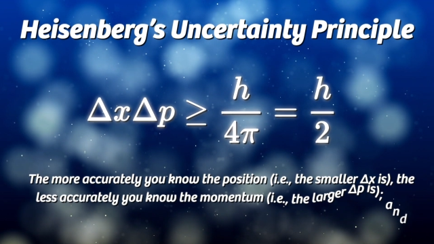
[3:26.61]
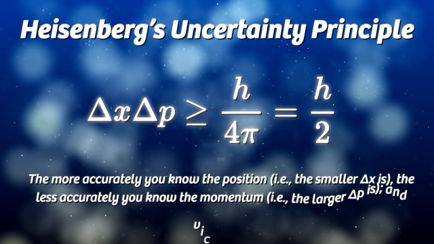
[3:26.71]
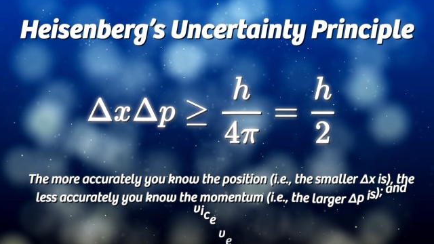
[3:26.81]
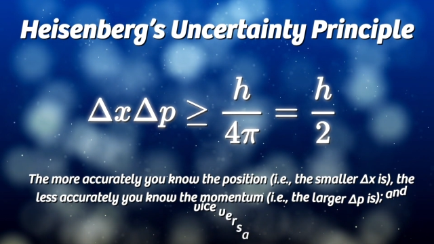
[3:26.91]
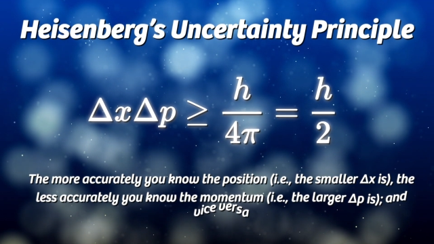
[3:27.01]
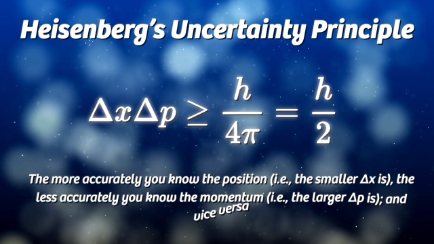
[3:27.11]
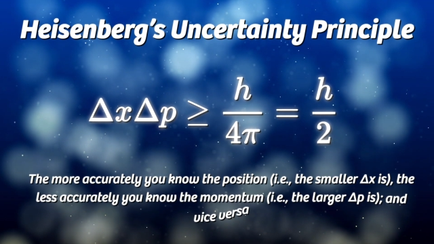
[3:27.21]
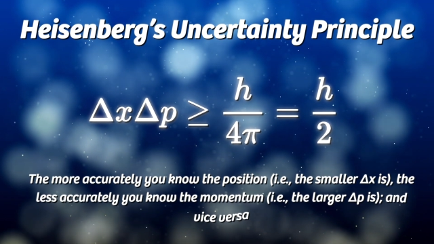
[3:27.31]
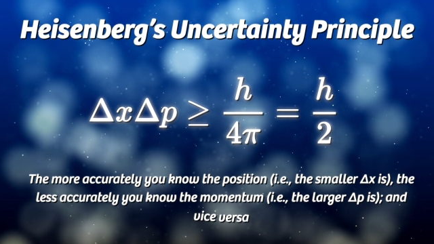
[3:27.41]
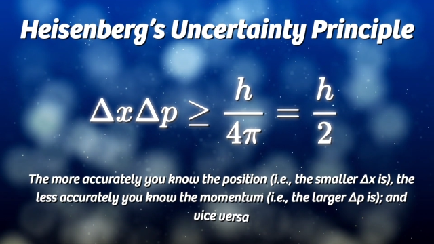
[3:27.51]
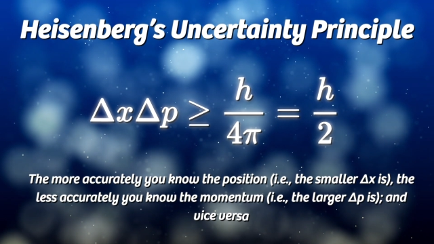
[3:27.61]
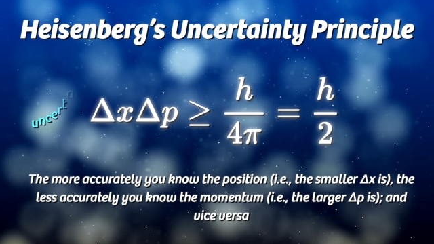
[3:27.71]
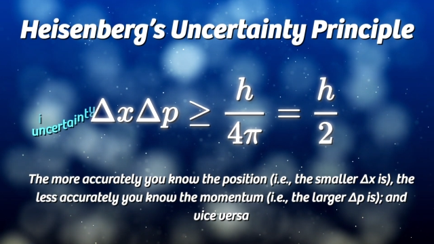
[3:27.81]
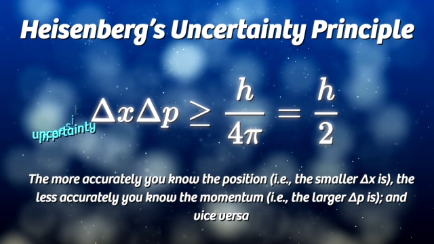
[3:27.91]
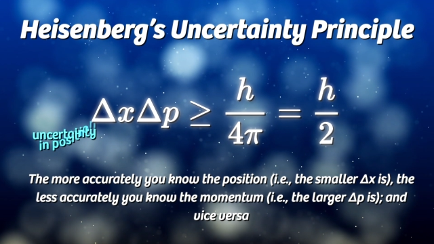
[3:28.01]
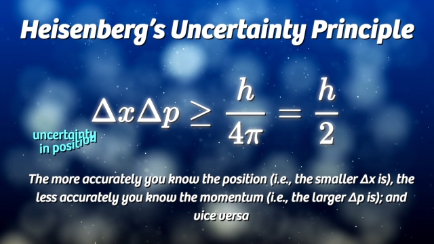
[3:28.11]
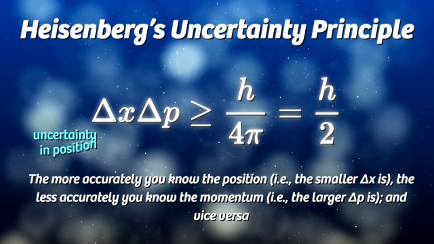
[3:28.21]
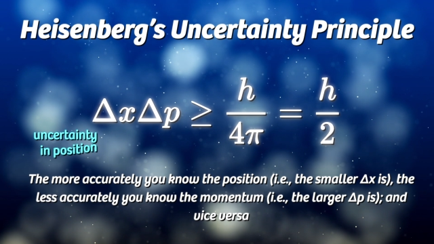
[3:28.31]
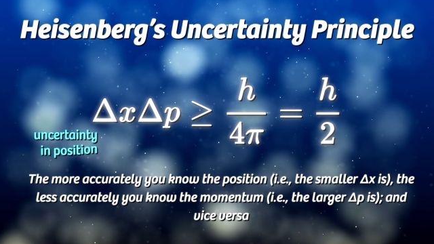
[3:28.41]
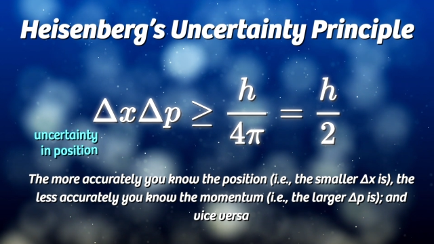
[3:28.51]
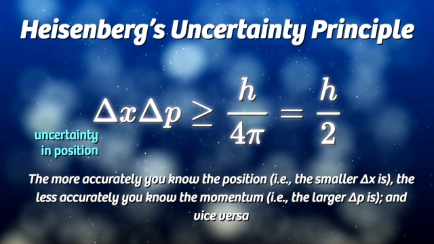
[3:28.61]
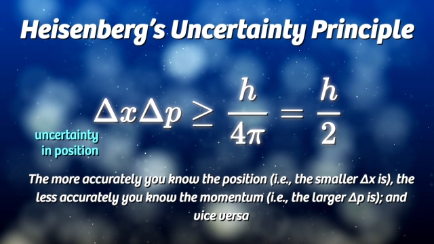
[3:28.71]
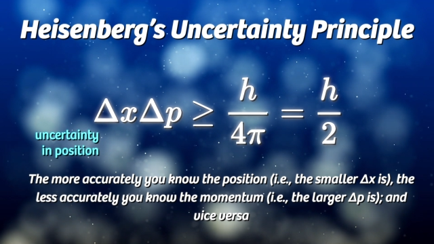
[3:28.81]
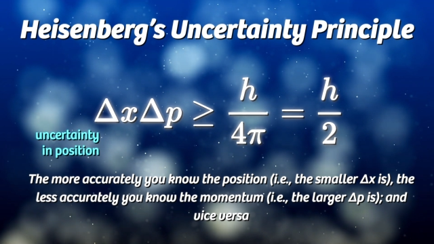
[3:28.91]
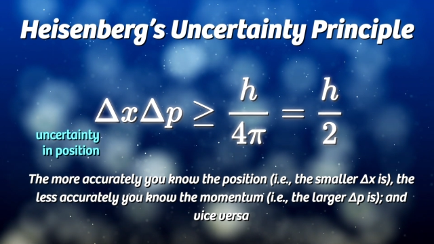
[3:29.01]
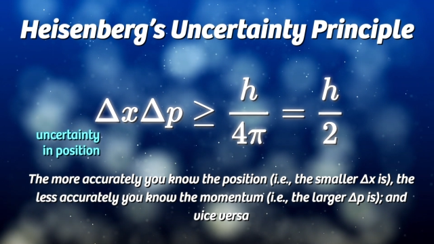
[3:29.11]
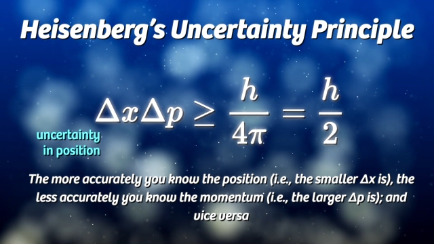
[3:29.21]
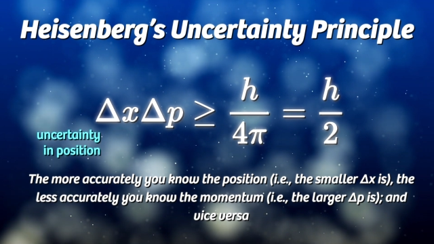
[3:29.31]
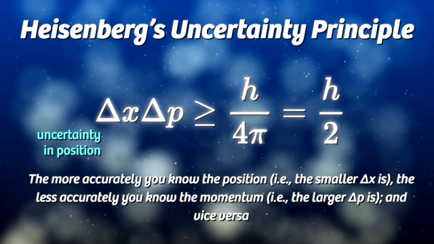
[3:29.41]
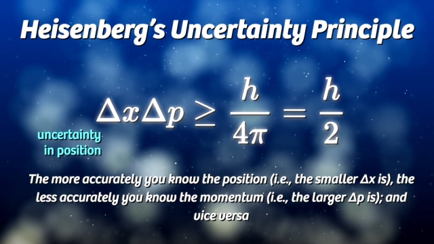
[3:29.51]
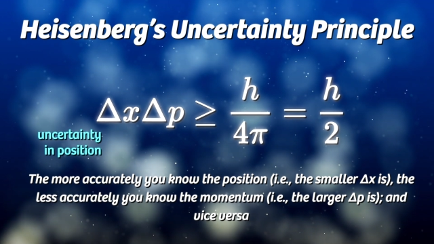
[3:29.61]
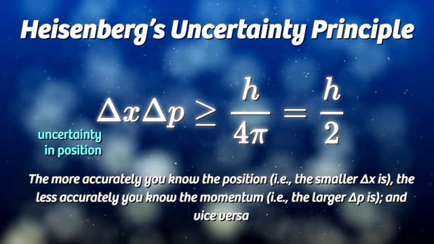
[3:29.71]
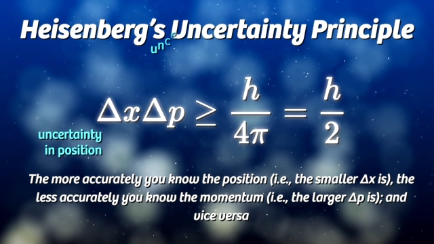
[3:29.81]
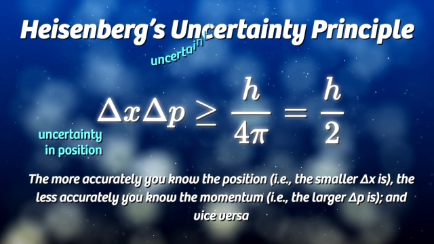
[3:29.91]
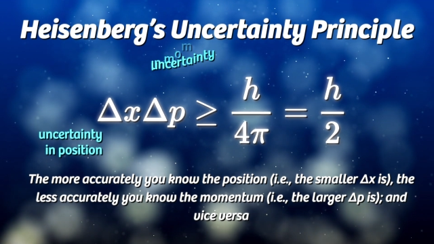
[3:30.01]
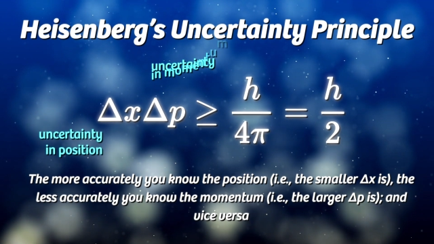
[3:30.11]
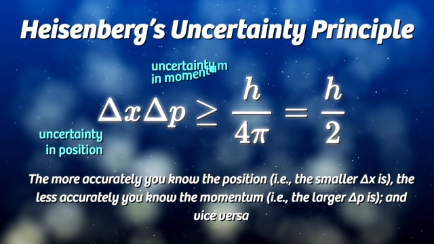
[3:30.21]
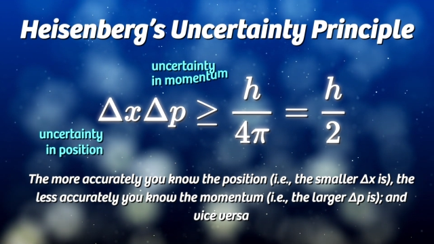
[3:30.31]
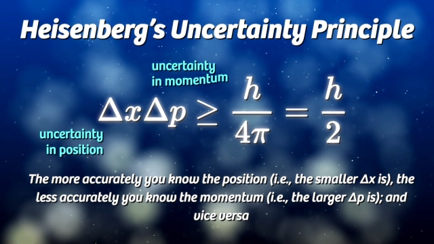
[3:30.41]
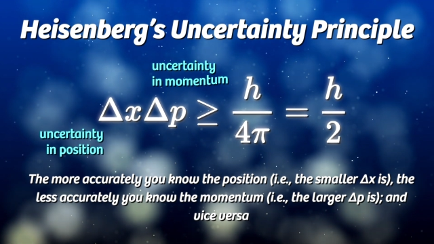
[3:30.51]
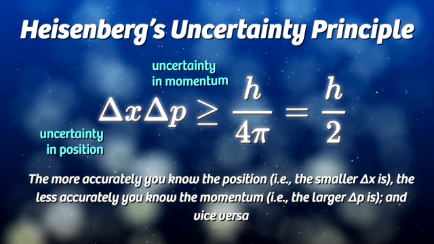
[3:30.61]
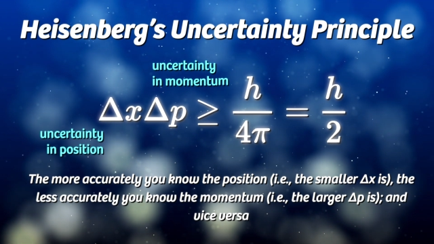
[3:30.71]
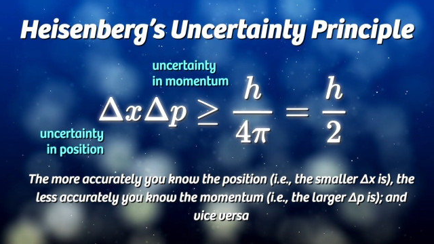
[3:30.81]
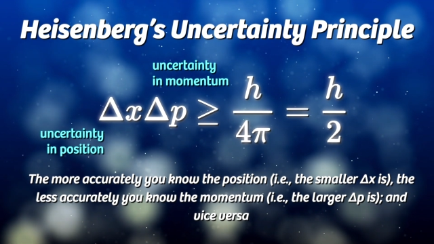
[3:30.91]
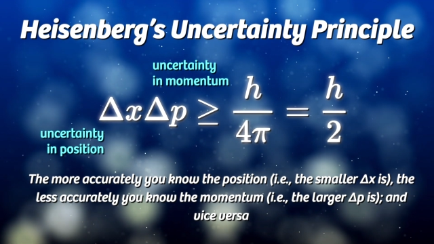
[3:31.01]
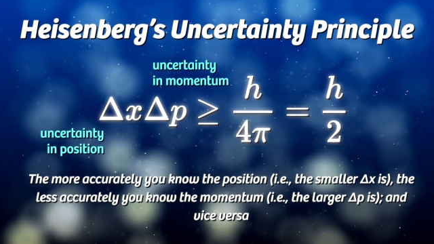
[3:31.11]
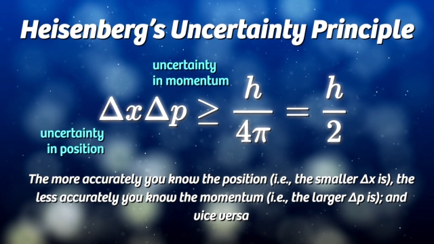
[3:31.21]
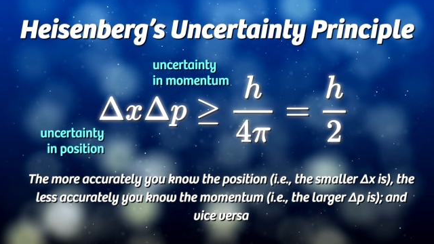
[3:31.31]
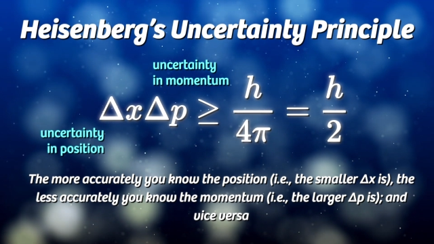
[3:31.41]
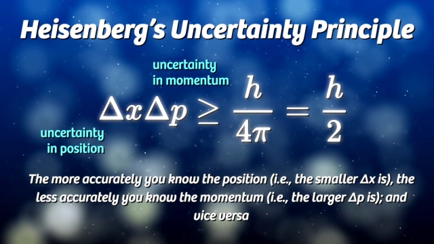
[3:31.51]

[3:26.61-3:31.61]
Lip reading: (no speaker visible)